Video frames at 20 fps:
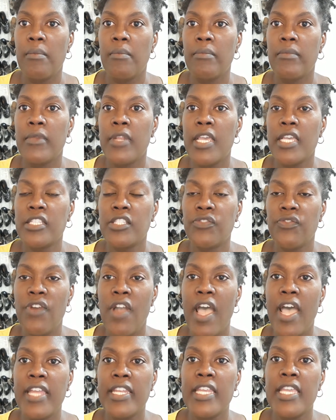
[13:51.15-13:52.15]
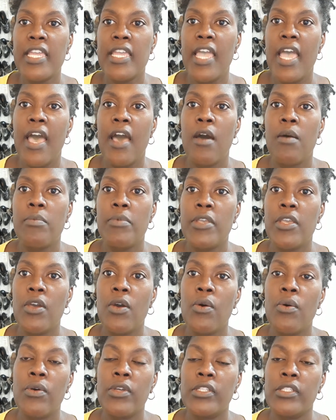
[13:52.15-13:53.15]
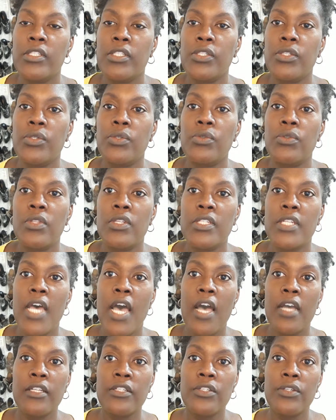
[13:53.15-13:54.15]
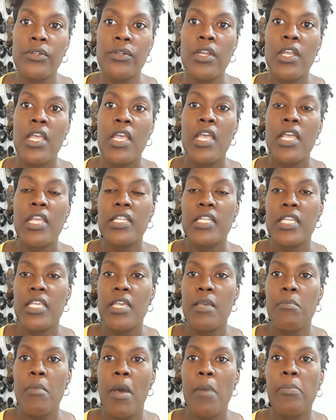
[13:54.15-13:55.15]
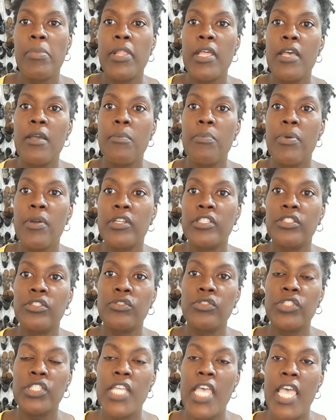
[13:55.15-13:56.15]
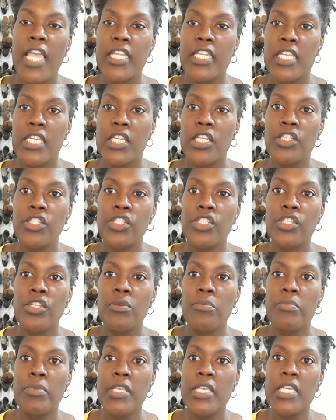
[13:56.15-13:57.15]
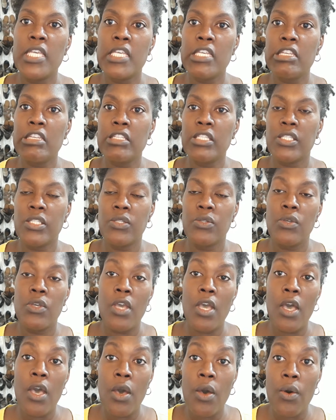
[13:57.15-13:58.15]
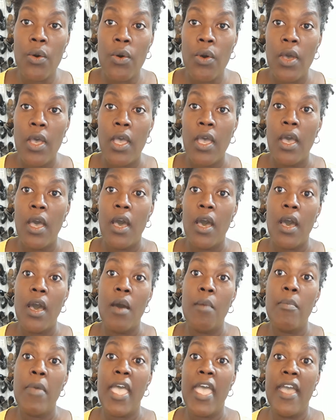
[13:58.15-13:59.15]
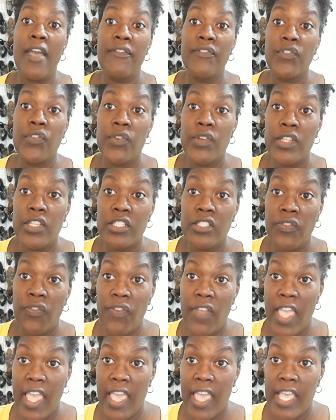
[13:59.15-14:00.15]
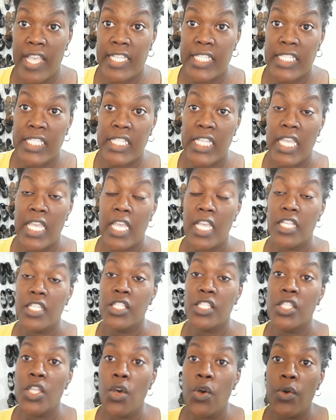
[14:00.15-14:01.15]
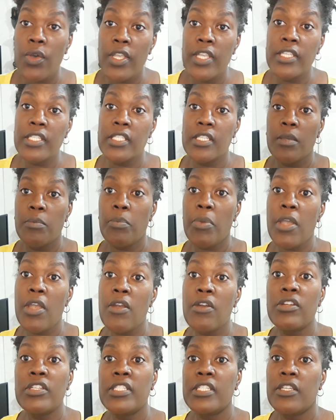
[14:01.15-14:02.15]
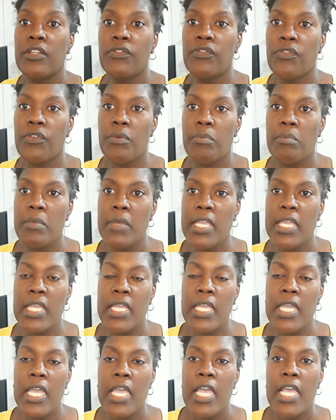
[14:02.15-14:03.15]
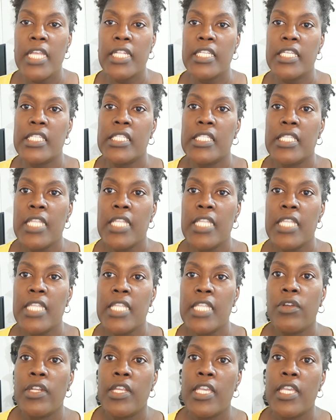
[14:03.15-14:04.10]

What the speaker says: next Friday, I'll be going to the doctor to get my blood pressure checked, and it should be good to go after this fast. So it's imperative for me to stay on the